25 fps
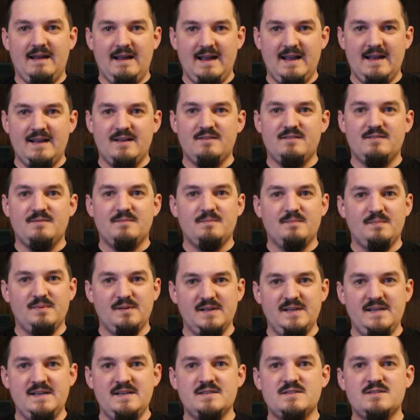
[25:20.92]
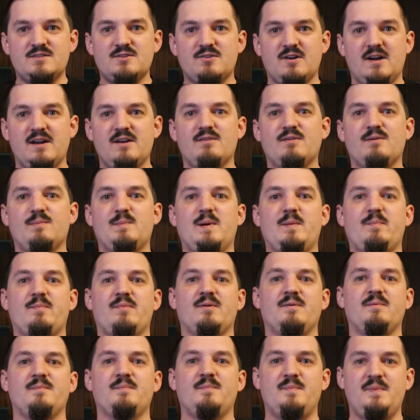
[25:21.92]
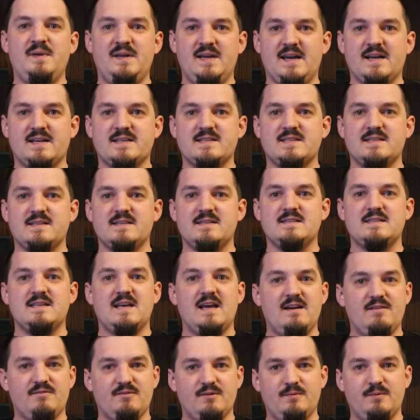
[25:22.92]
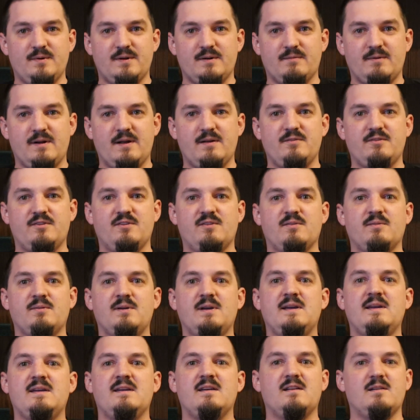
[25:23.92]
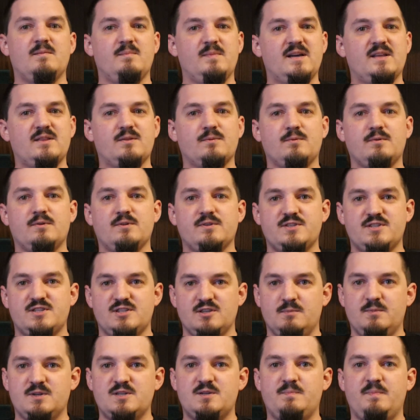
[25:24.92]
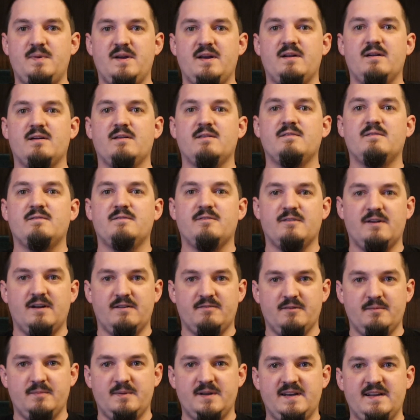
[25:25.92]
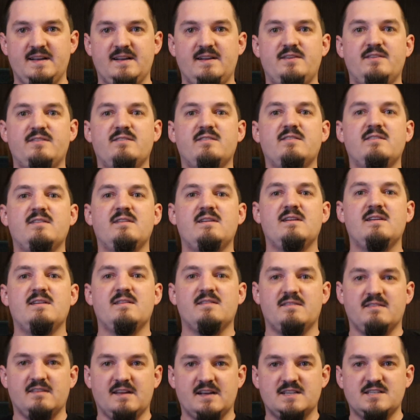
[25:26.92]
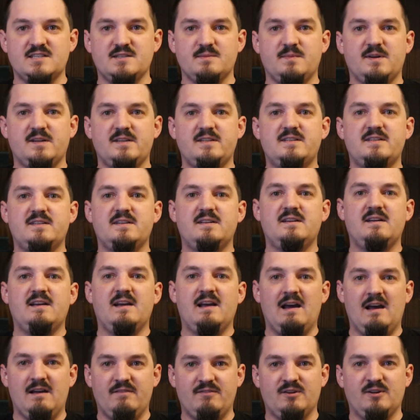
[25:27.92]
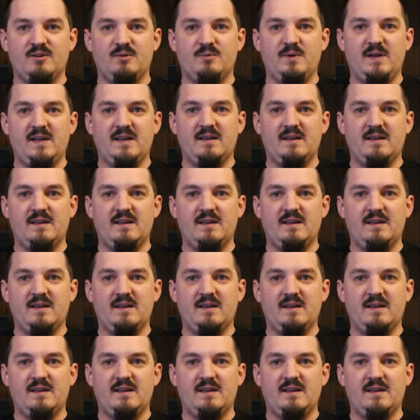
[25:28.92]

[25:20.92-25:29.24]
and please try to remember, be excellent to everyone around you. It'll make the world so much better for everybody else. Thanks so much. Have a good